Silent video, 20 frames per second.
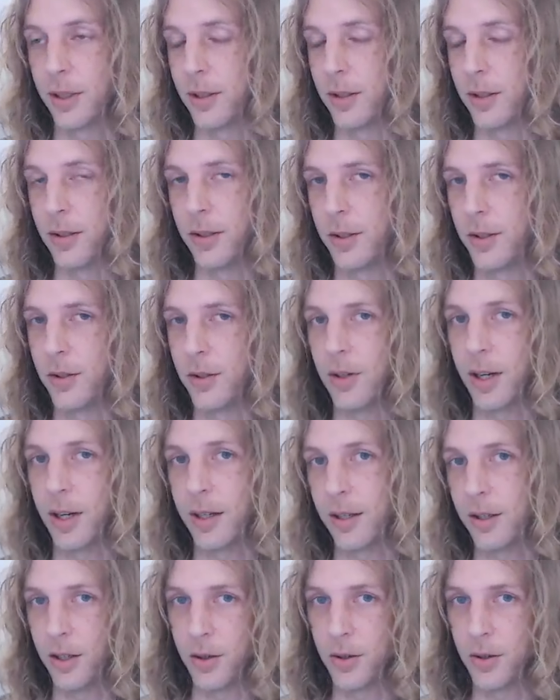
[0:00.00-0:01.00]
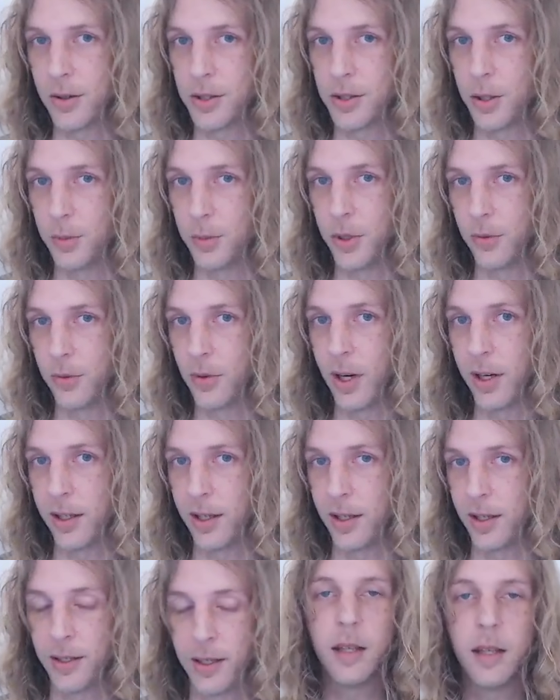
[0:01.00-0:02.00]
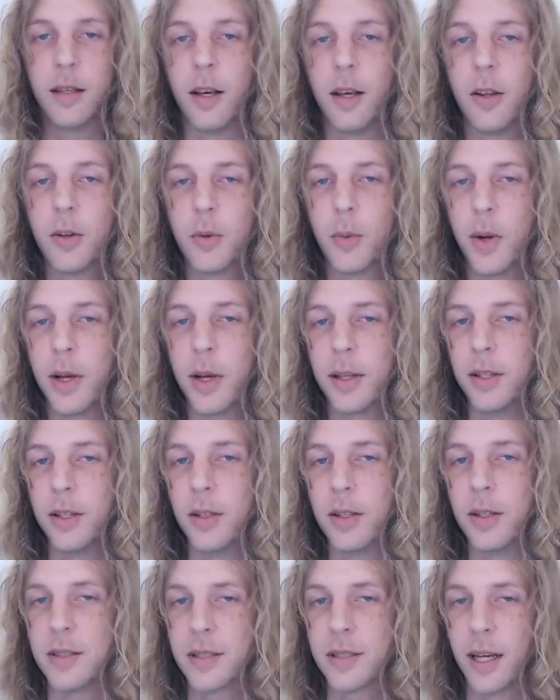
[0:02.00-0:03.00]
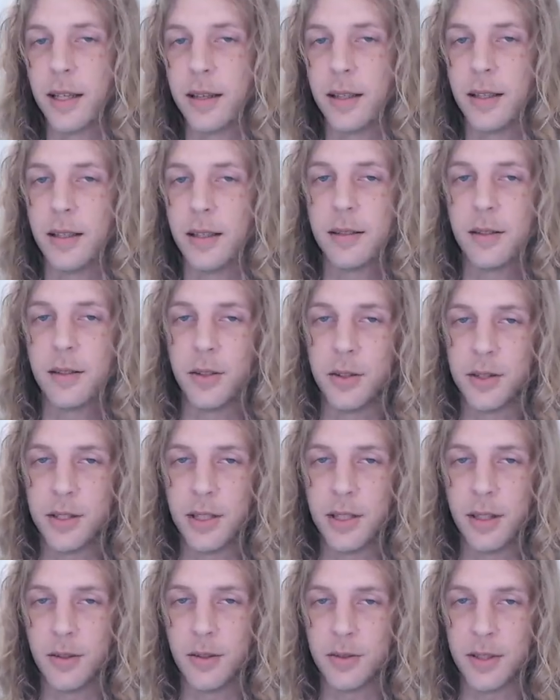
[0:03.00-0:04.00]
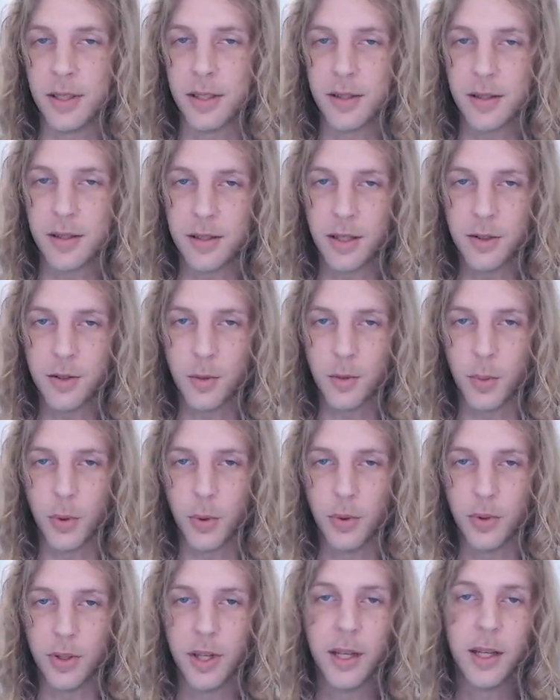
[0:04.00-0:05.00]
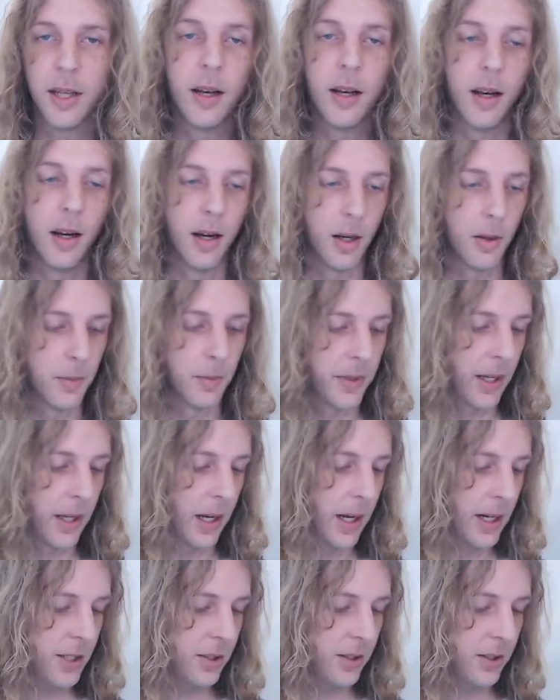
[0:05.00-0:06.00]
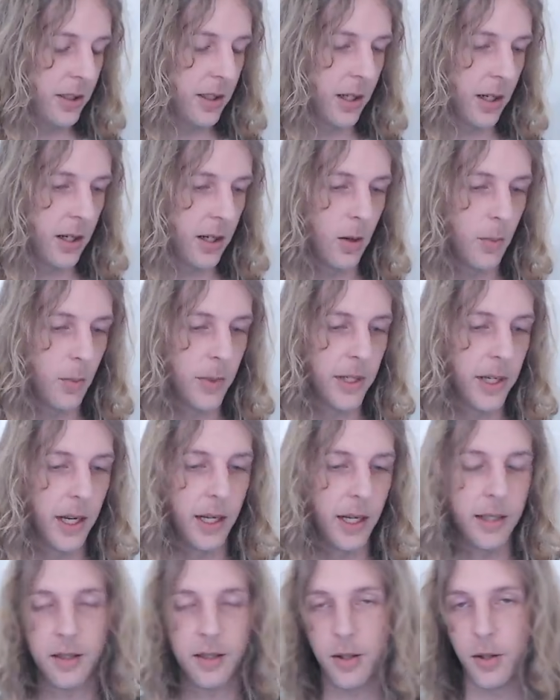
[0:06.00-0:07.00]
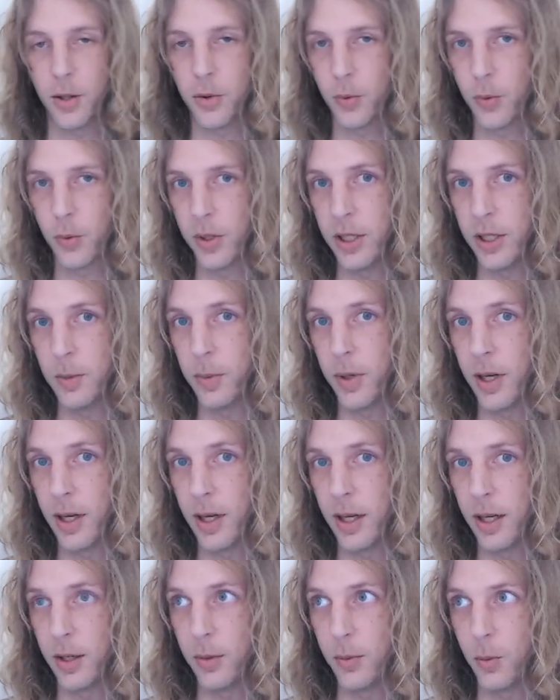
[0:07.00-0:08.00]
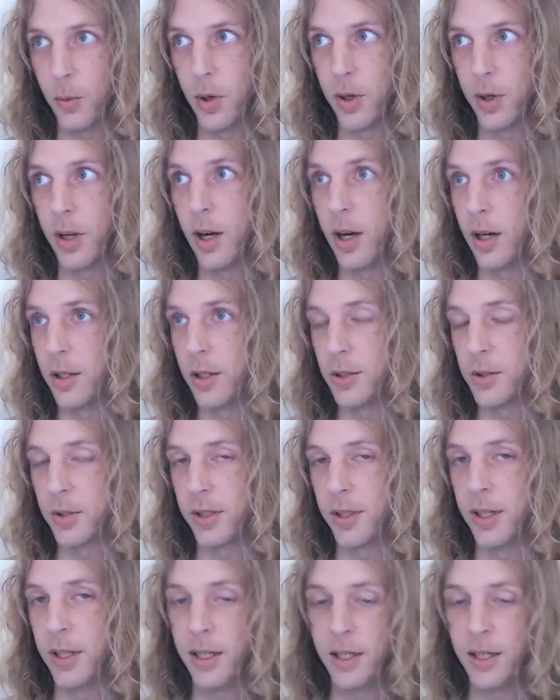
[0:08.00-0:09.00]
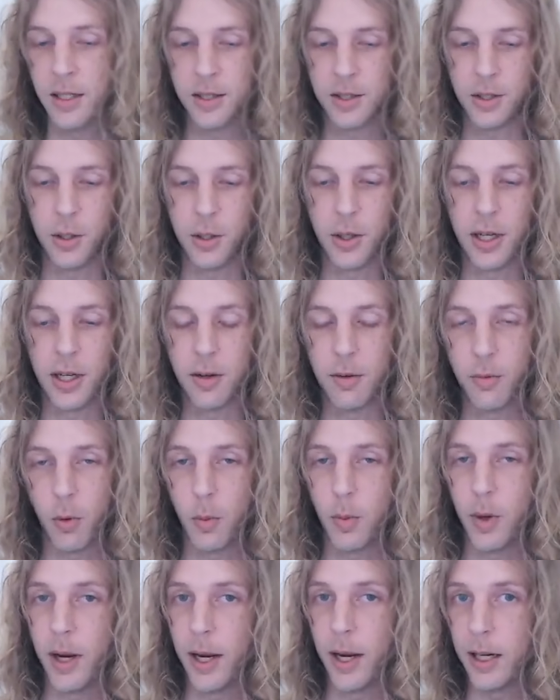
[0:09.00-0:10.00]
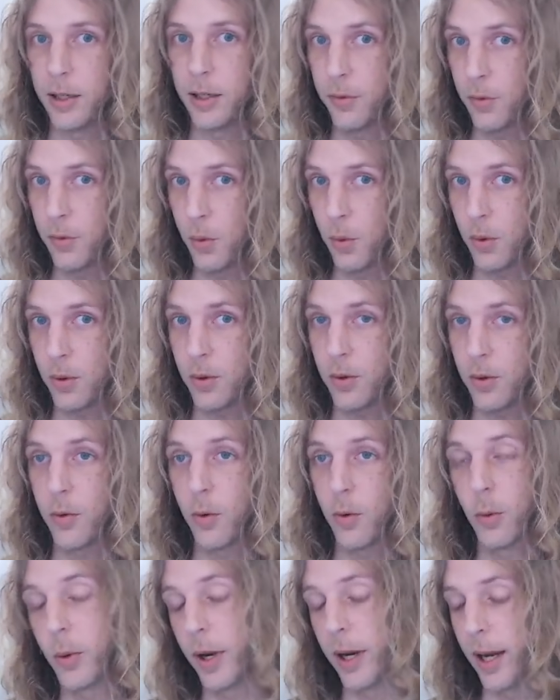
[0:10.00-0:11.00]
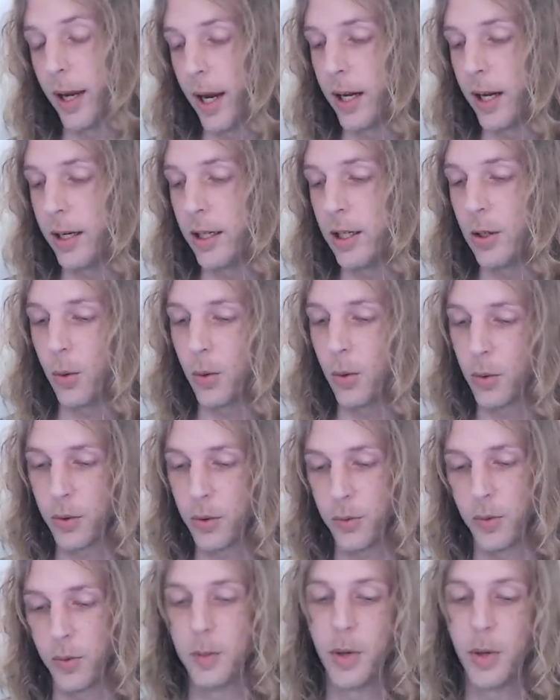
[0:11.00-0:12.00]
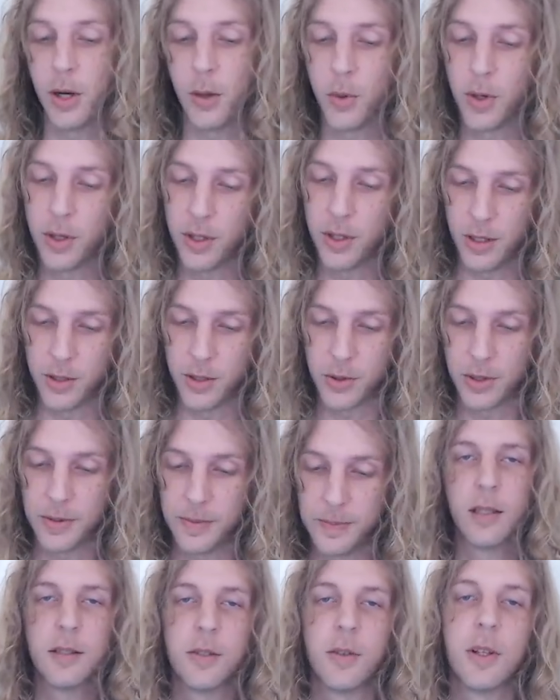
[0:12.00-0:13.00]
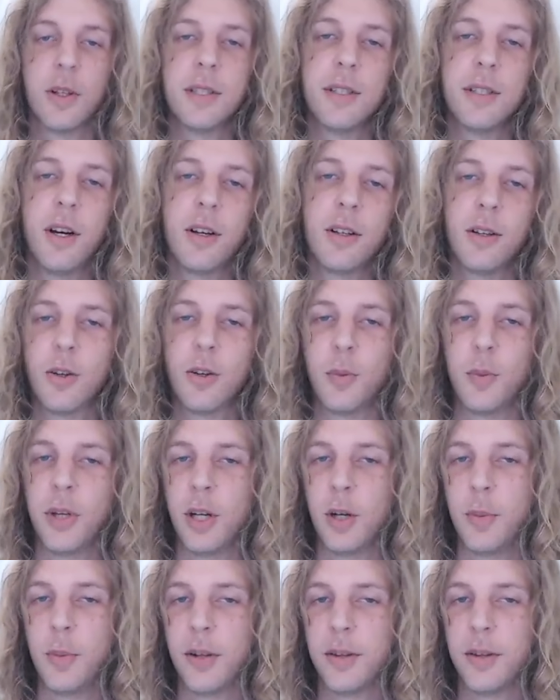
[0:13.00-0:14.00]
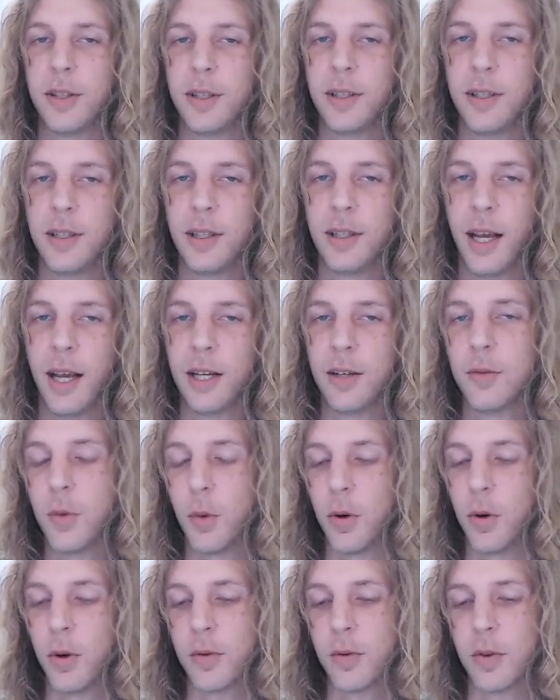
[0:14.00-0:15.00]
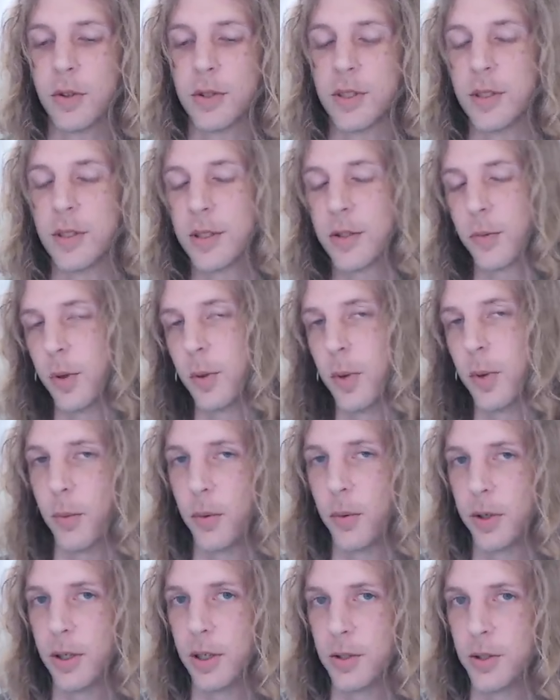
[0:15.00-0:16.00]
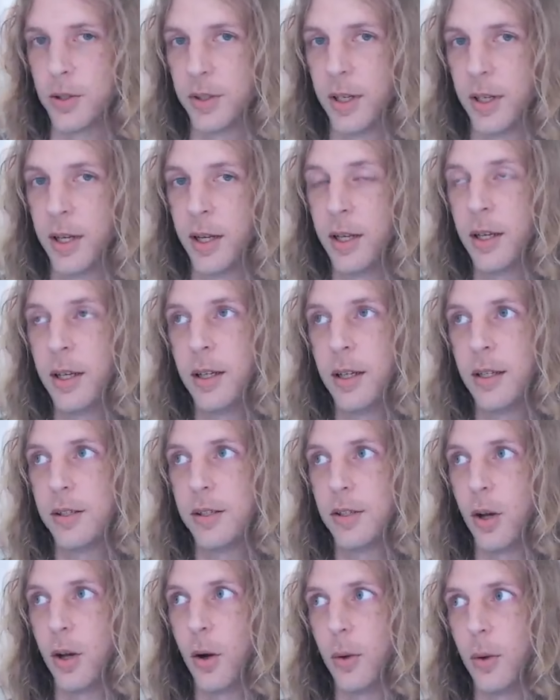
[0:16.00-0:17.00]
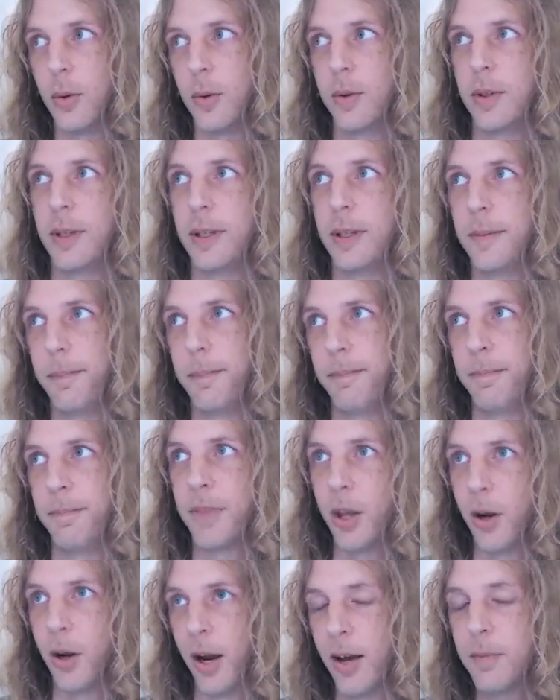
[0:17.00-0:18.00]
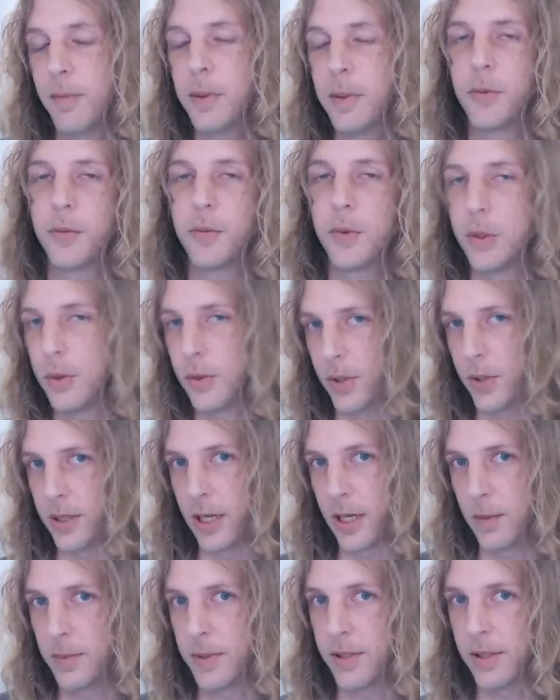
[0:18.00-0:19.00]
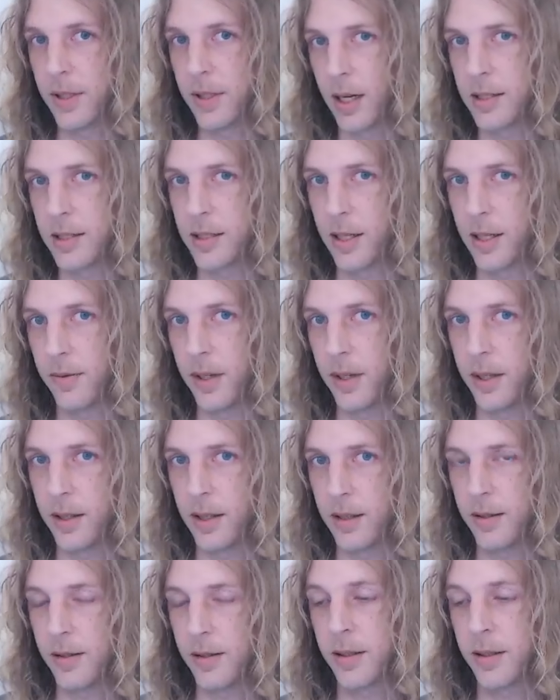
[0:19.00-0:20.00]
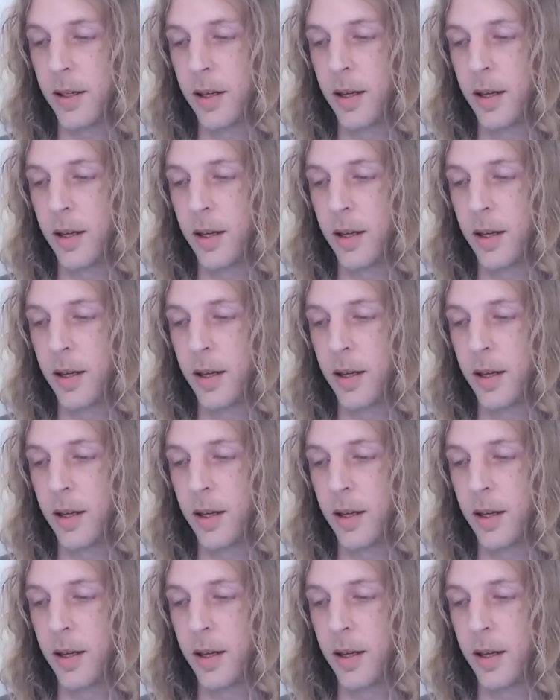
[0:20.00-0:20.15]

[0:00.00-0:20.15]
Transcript: Like you're not going to notice 2 mil ride height. The other way that you can skate these, you can see there's the center bolt. They actually accommodate 3x100. So you can have 4x84, 4x80, or 3x100. So let's talk a little bit about the 84 versus 3x100. So there have been a few attempts at stuff like this.